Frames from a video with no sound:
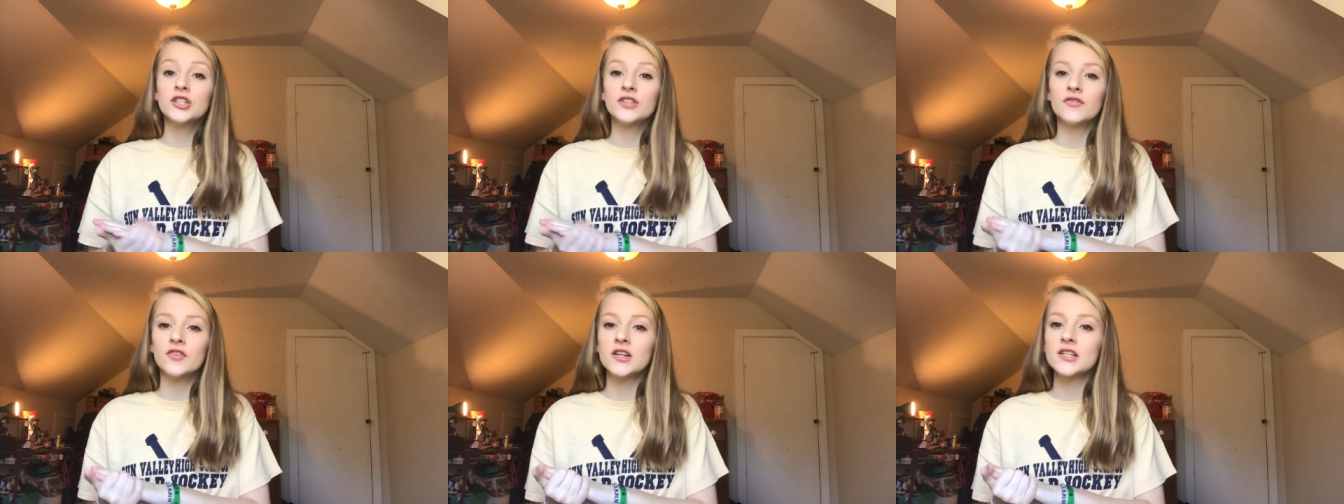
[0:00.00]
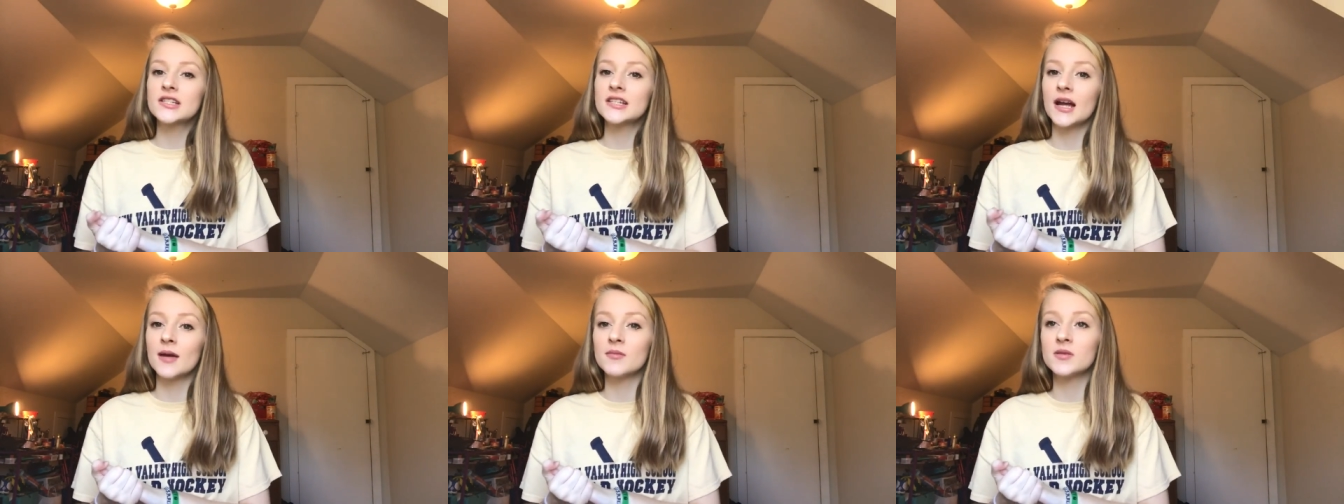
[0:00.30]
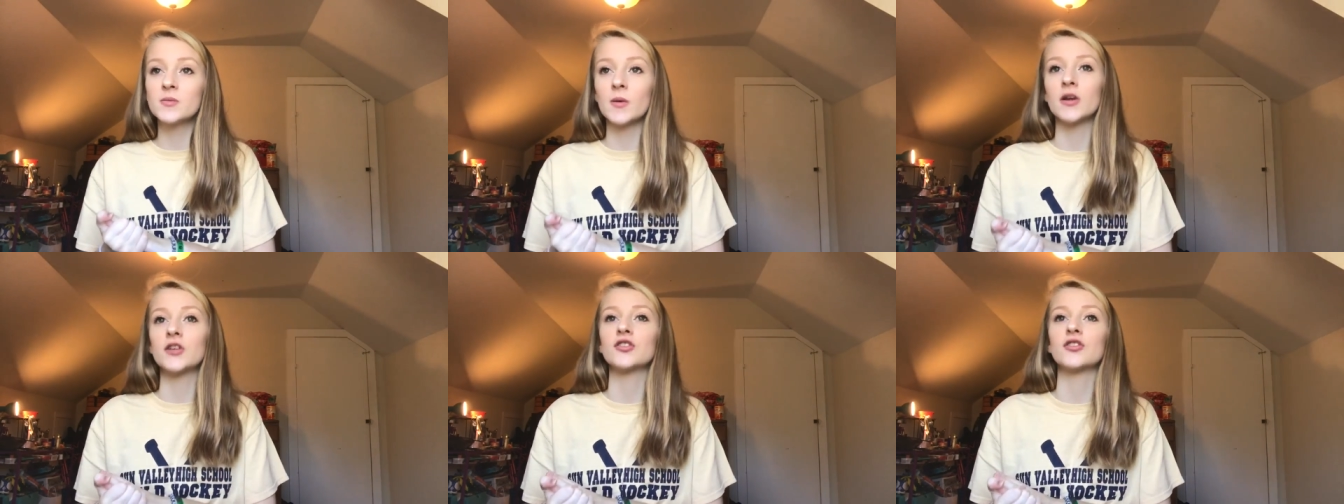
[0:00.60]
your first time
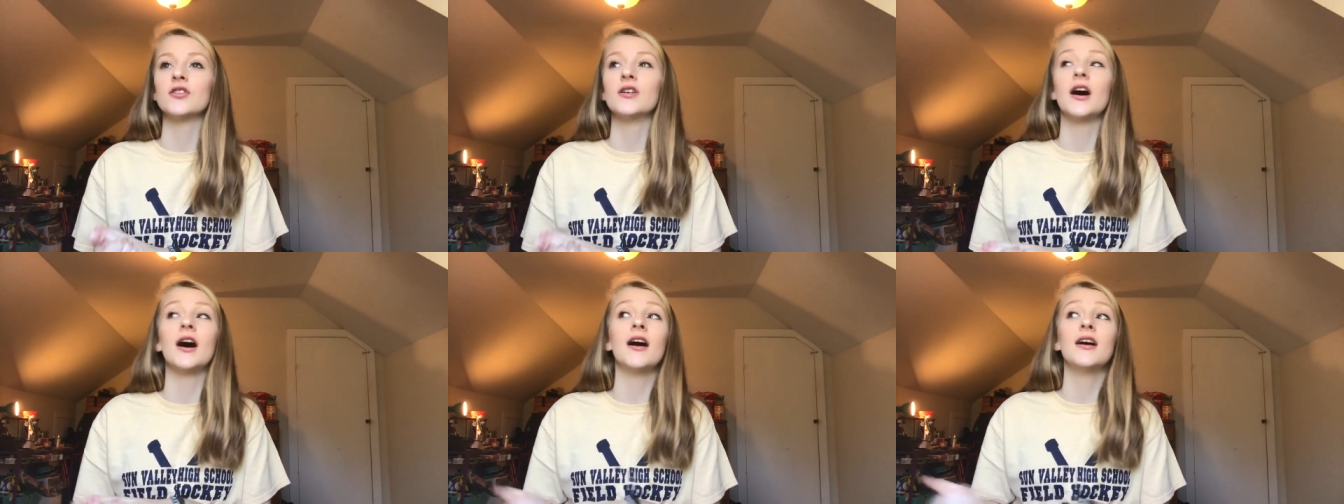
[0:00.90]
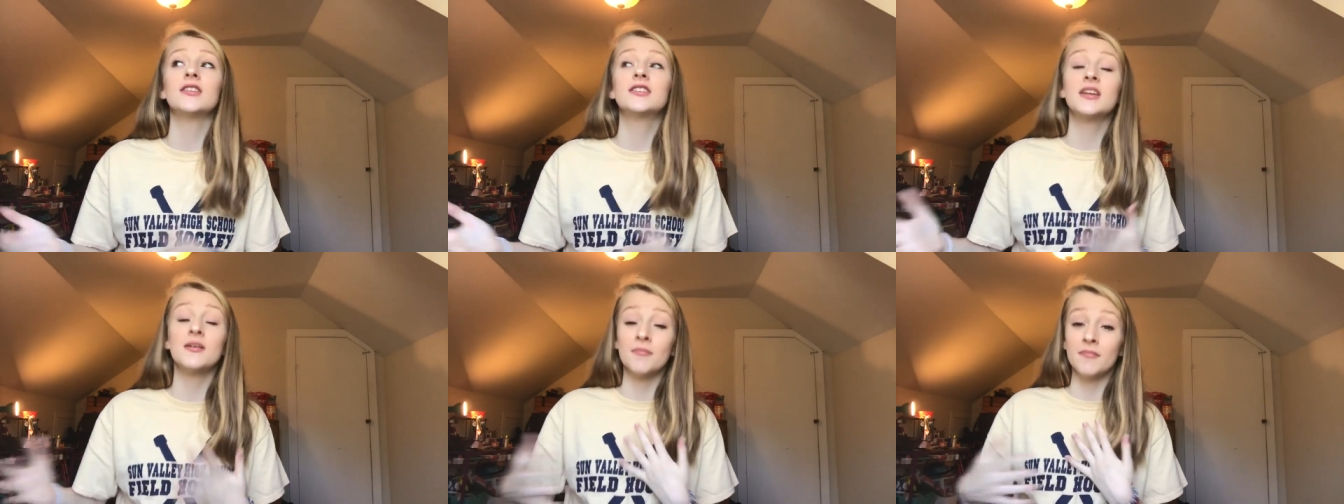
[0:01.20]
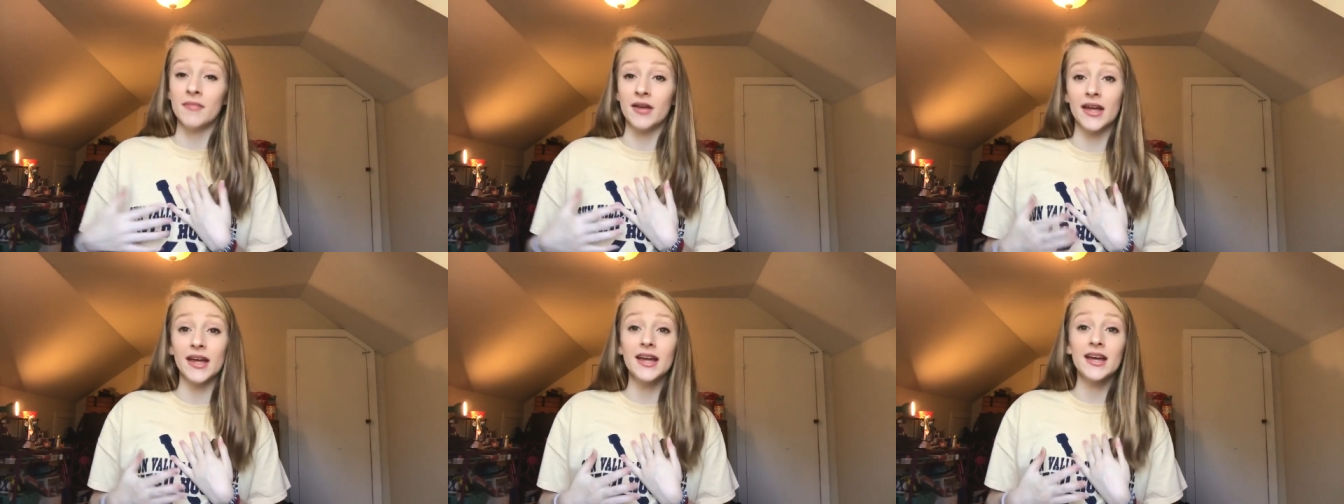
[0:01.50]
special to
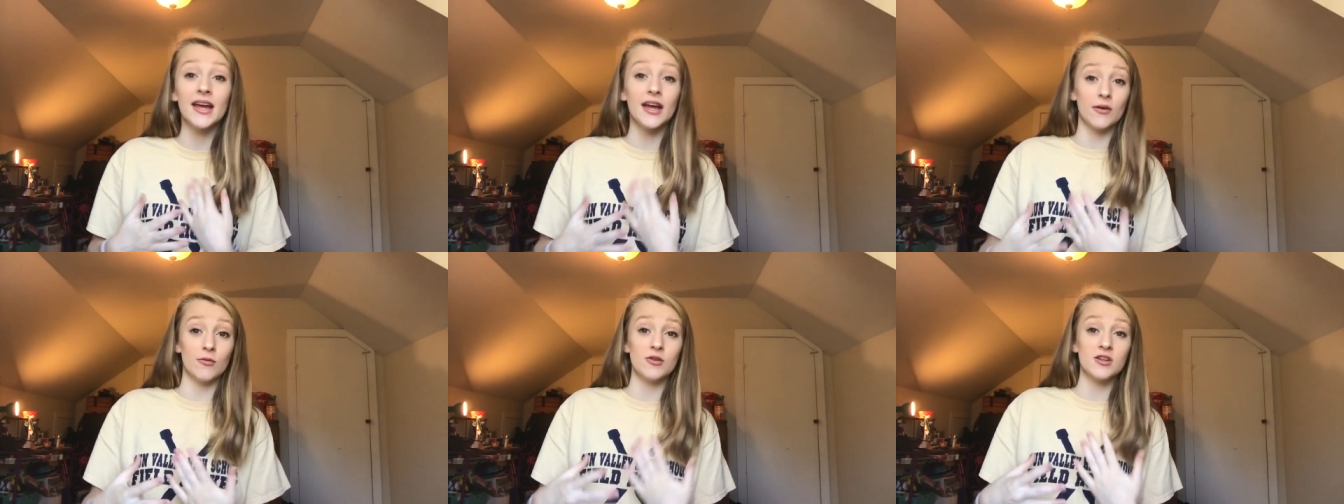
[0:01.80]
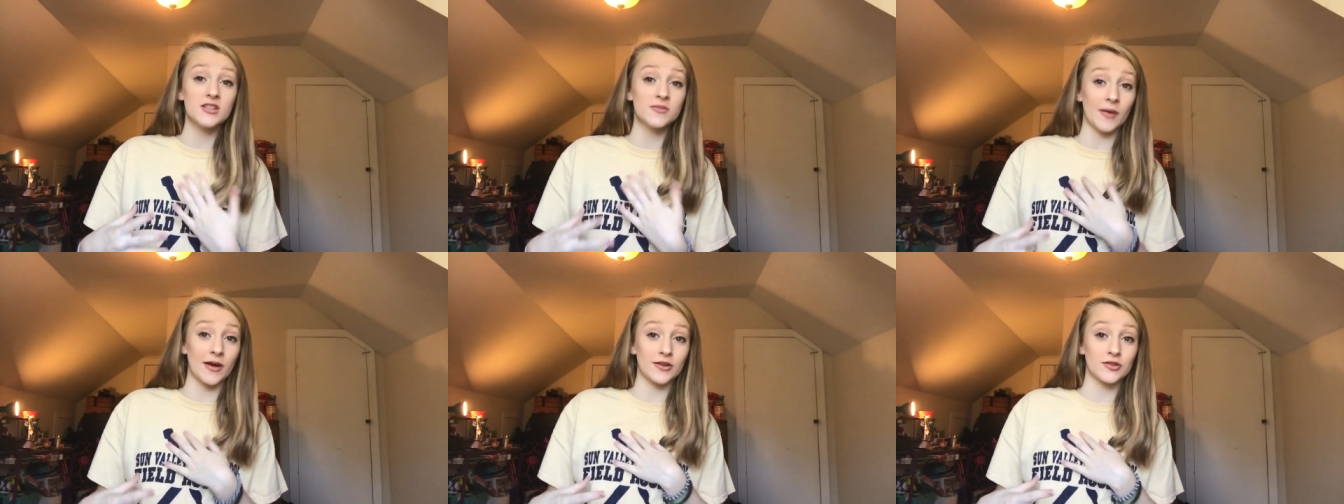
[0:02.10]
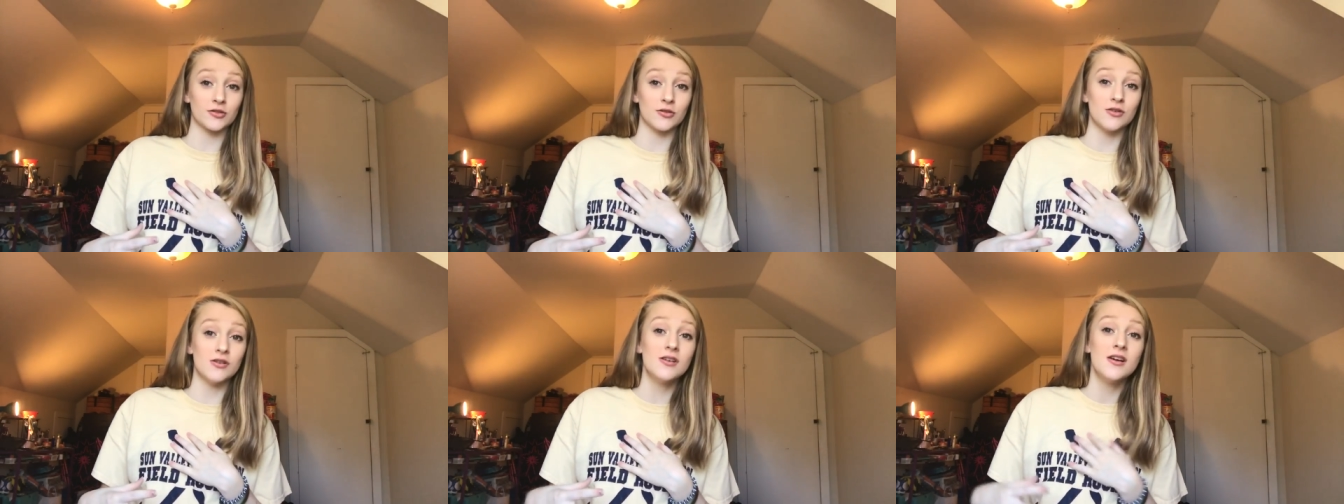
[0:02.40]
me it was
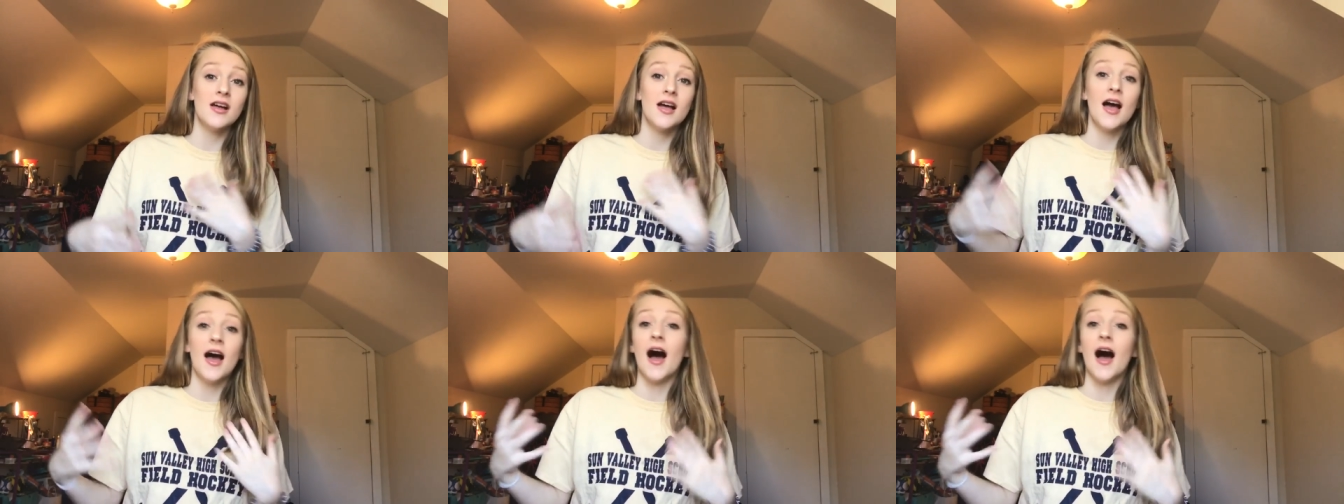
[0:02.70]
special